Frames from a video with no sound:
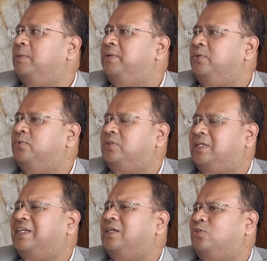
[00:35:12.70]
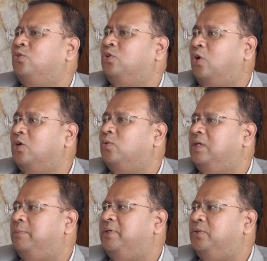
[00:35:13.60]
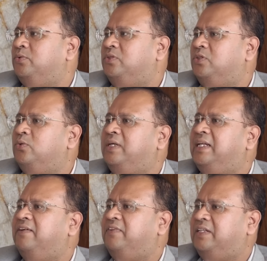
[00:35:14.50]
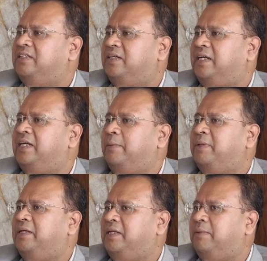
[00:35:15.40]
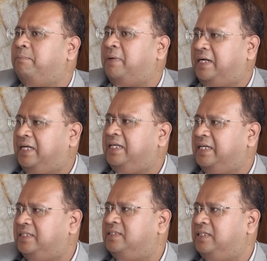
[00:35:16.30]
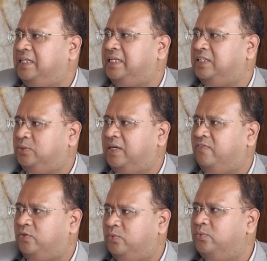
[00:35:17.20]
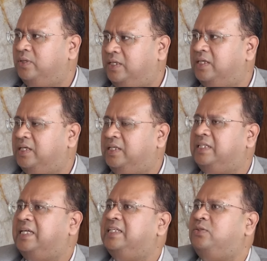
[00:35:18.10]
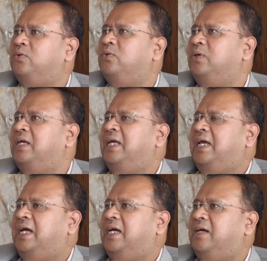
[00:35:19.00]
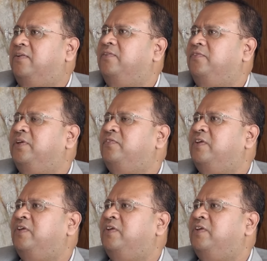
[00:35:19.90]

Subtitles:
be used, should not only be used to deleverage, right? I mean, partly yes, in case you have to. In case, we have